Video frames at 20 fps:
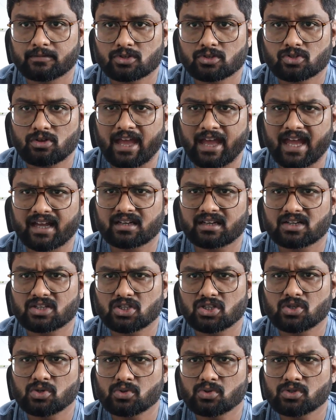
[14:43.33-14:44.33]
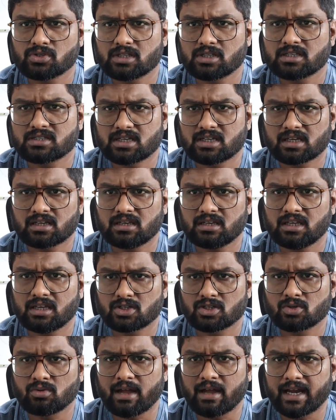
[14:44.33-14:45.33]
So hackers use this
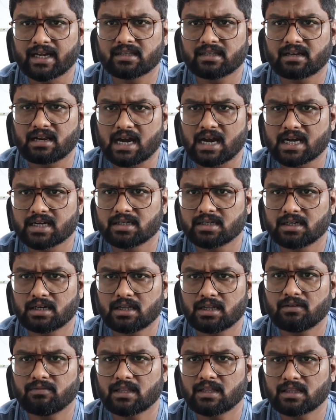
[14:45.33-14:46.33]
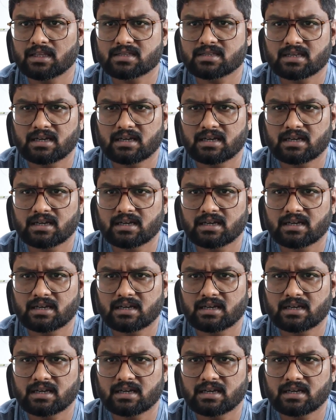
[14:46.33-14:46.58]
technique to hide their identity when they're